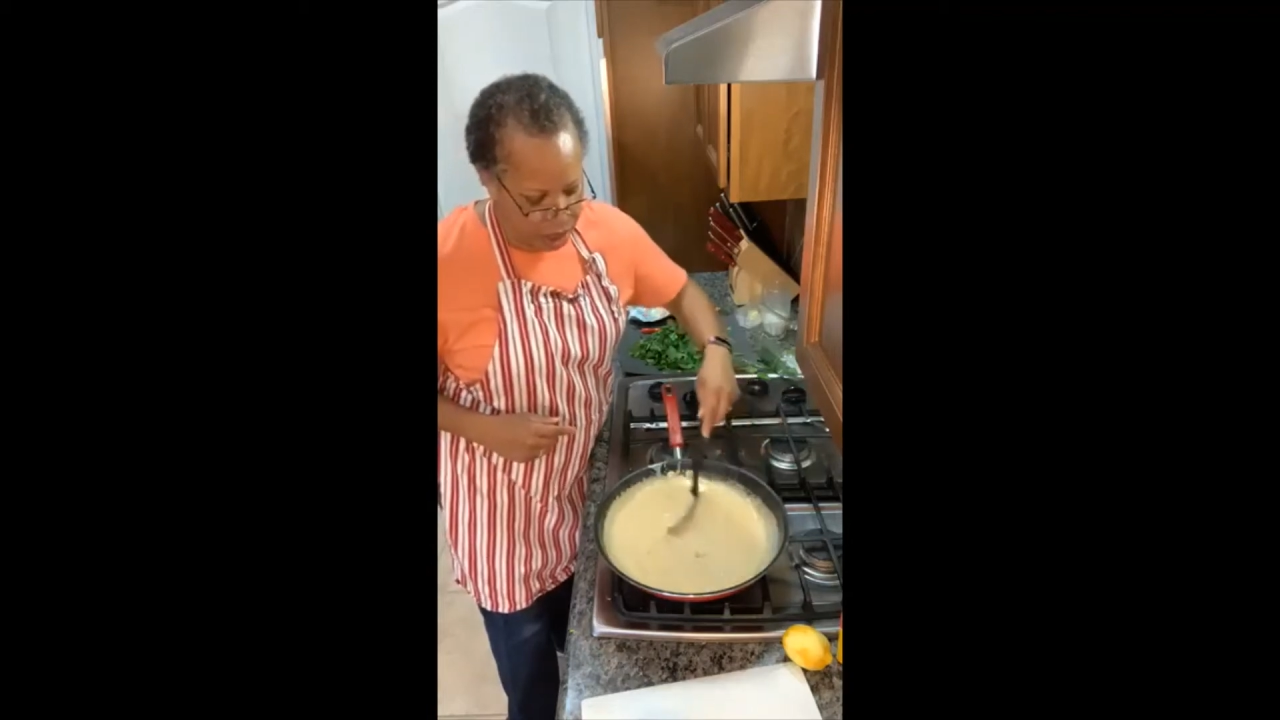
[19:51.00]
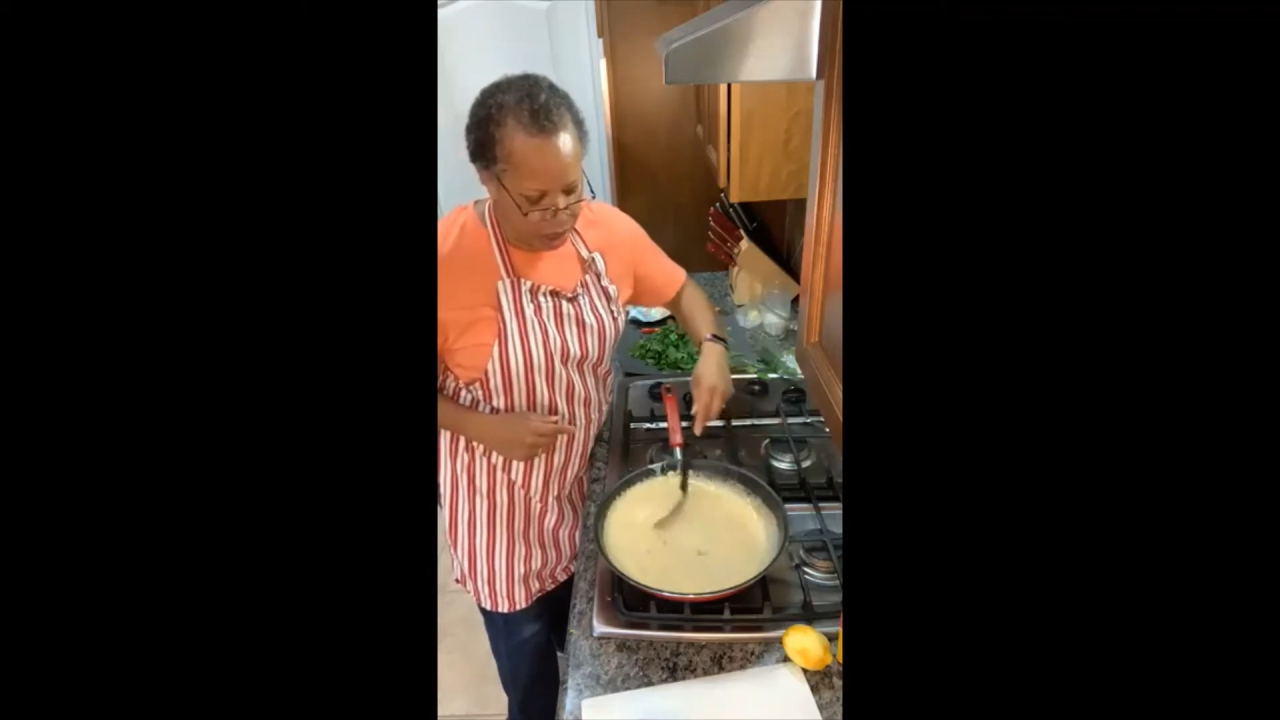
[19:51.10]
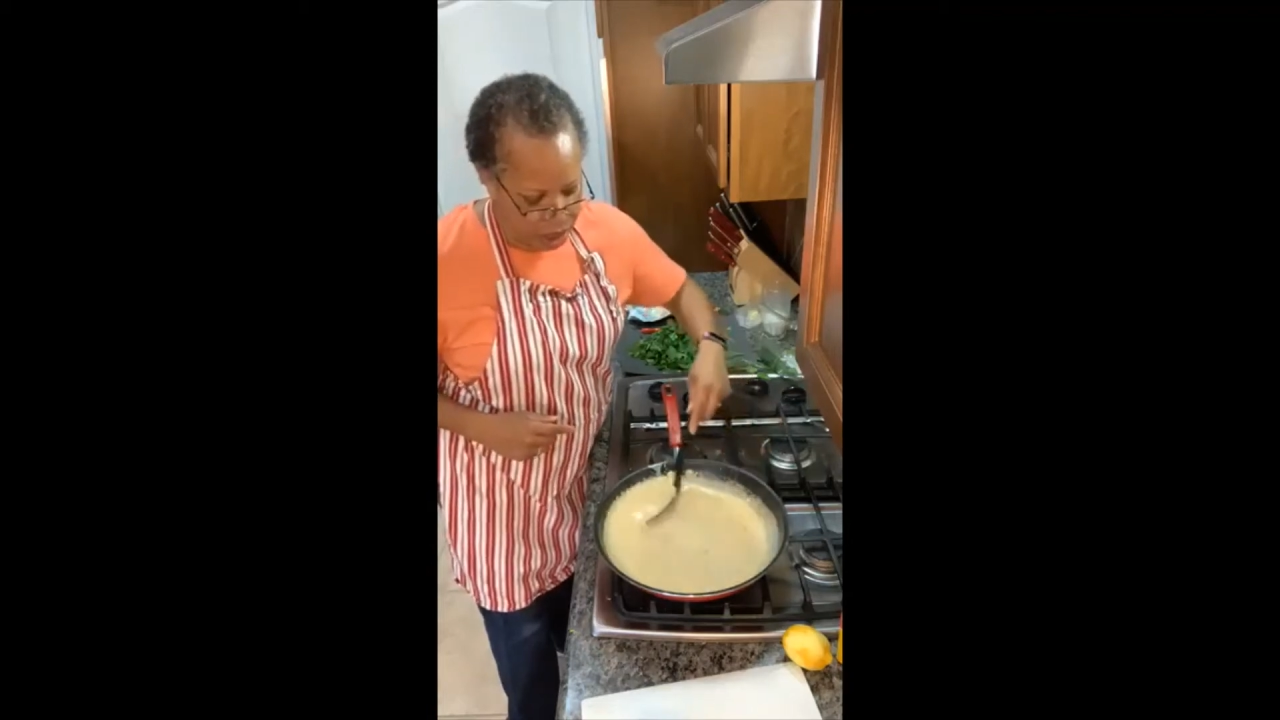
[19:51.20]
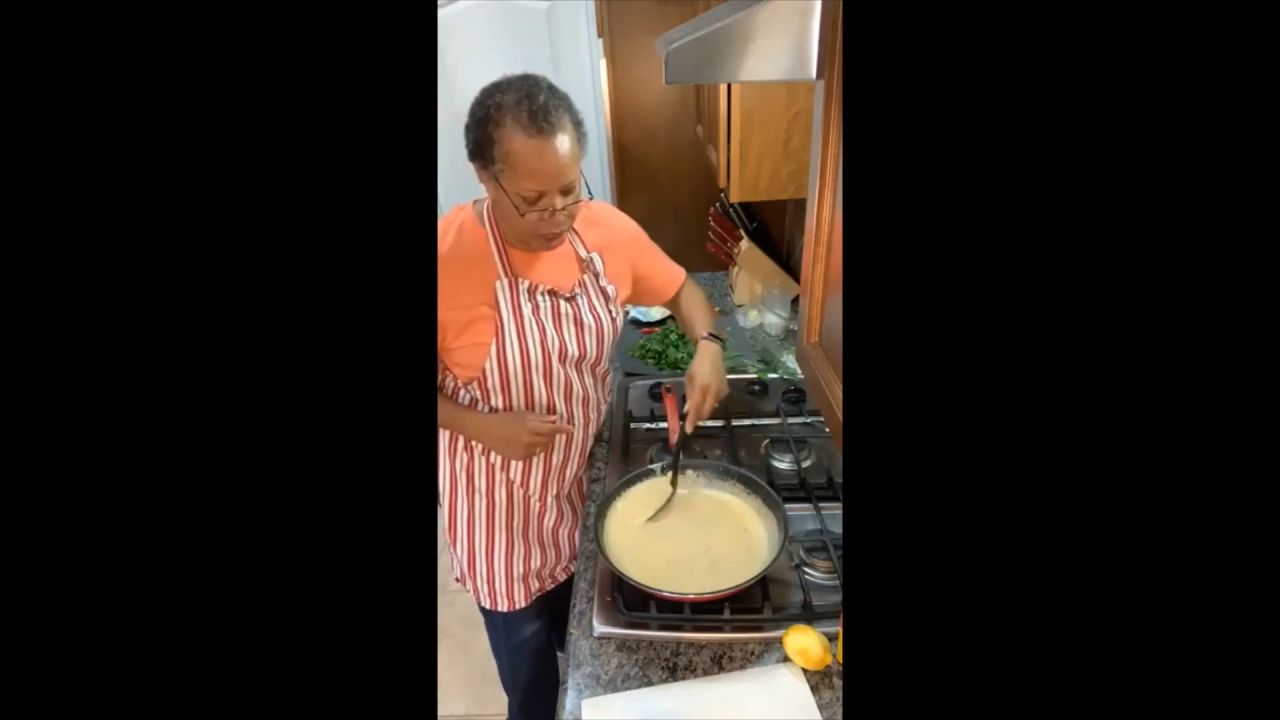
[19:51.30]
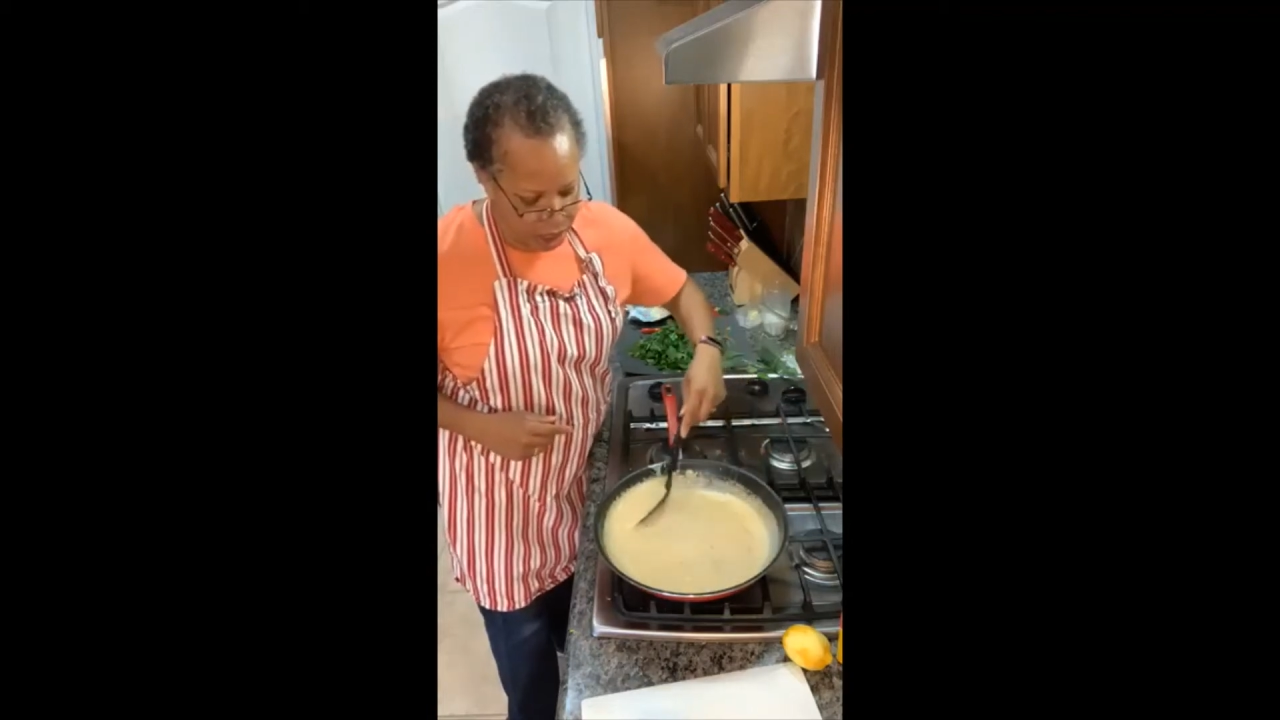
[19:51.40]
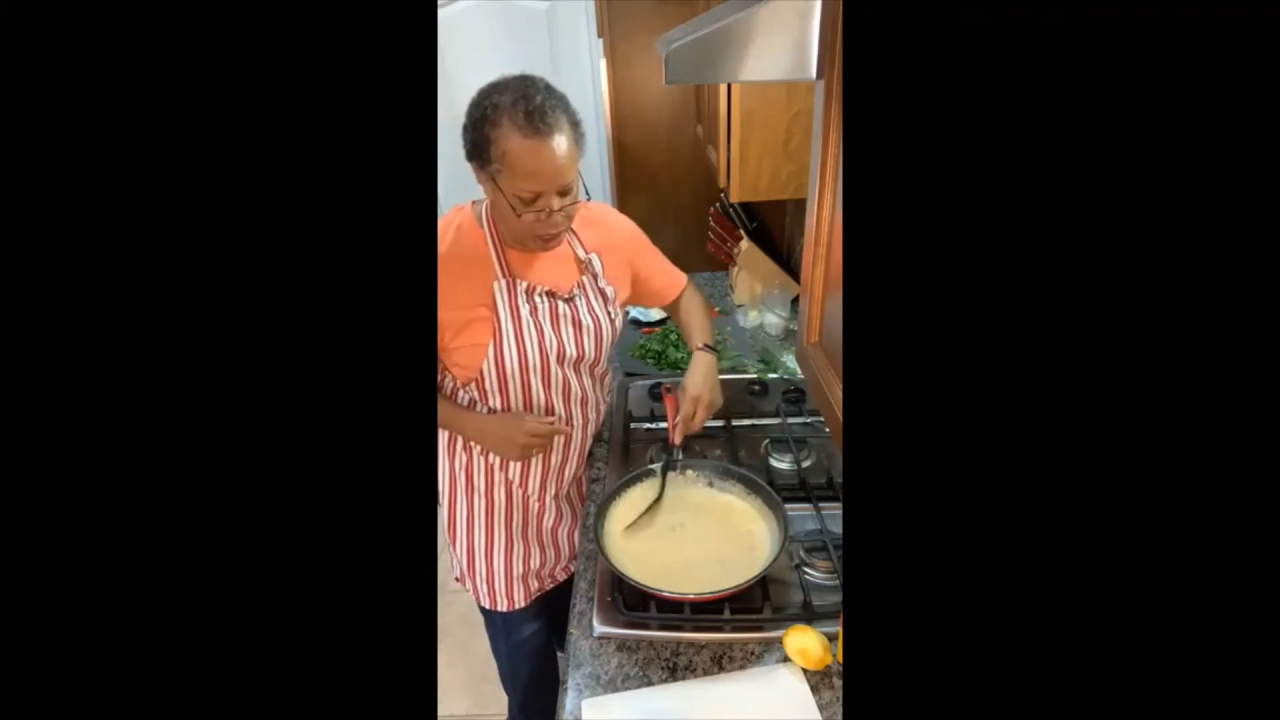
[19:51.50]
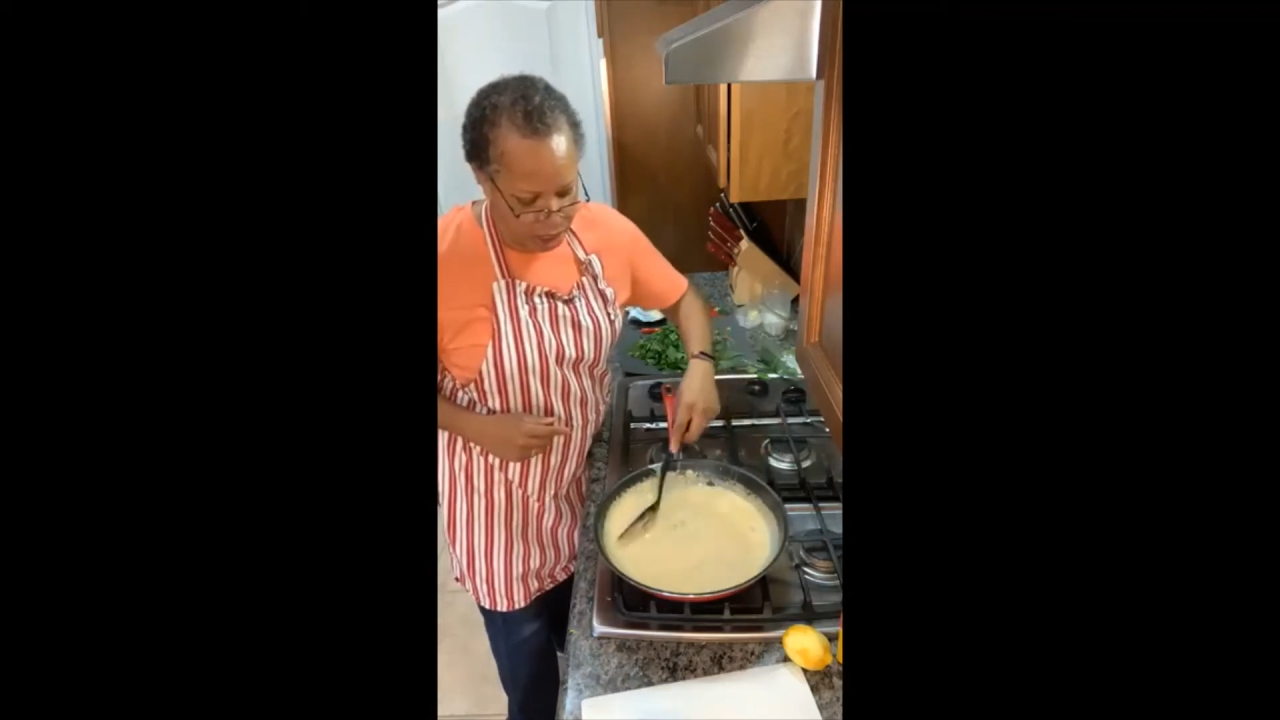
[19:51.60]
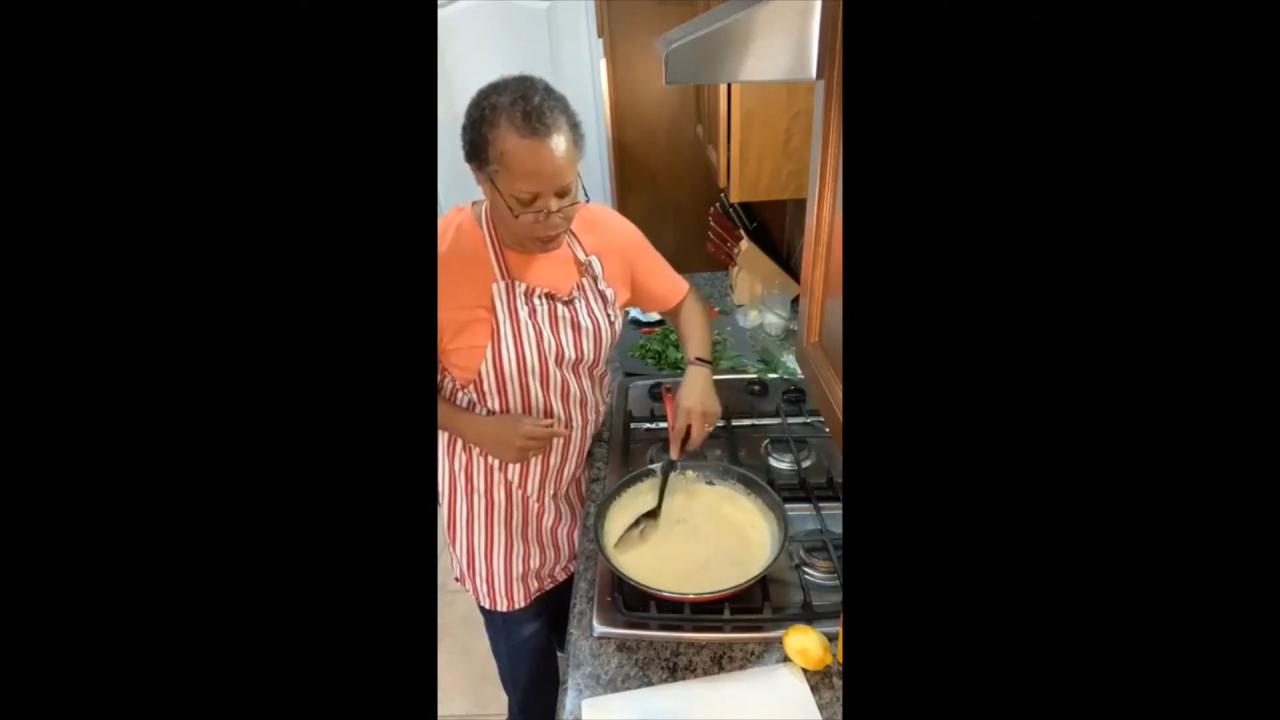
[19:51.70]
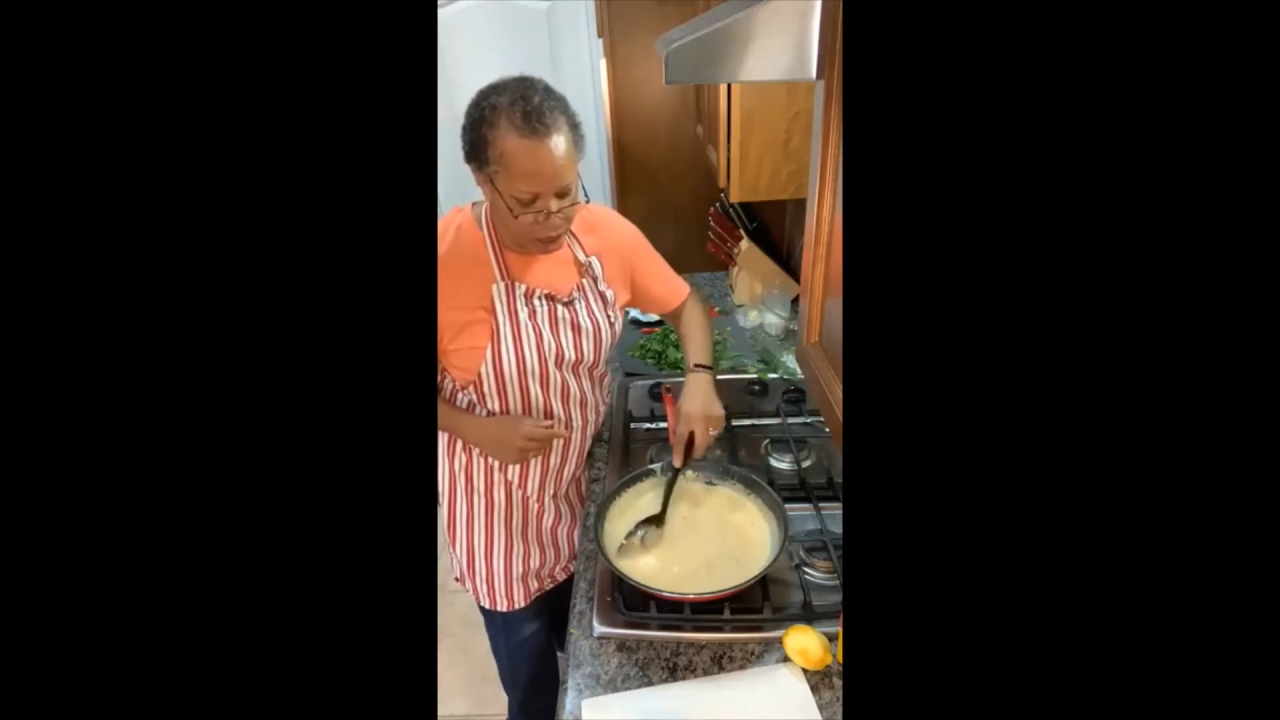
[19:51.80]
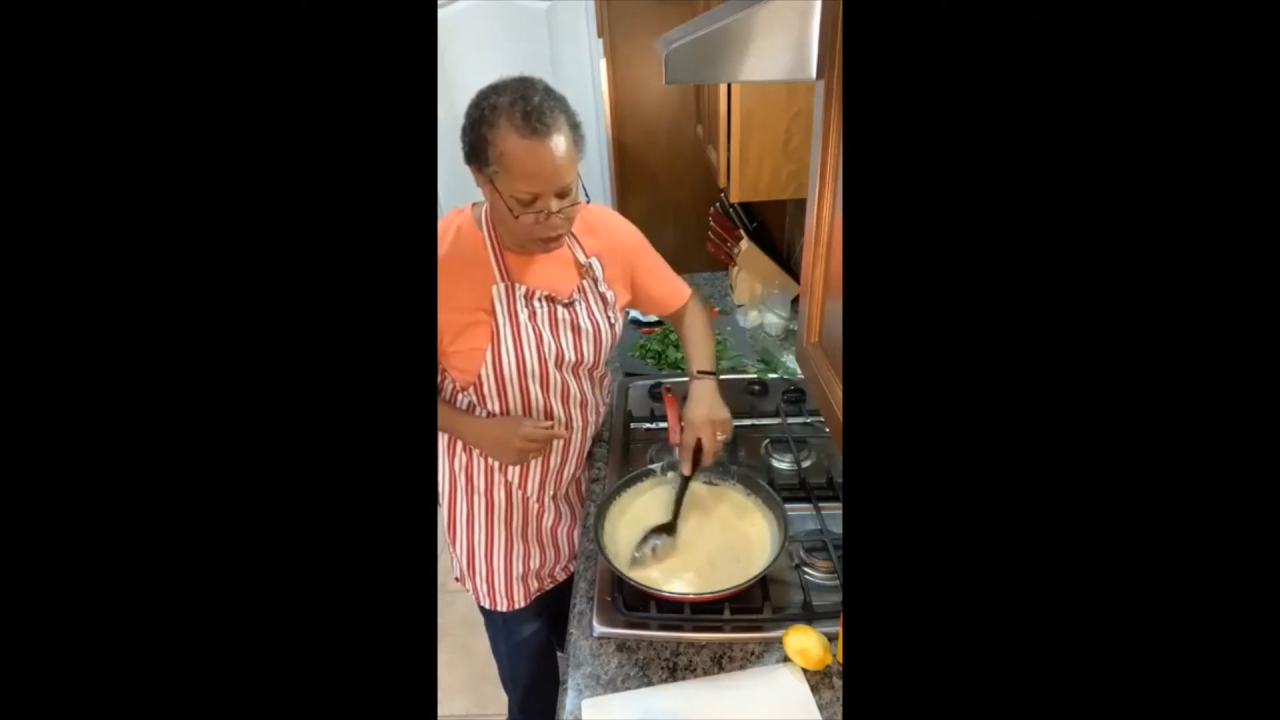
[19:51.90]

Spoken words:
in a larger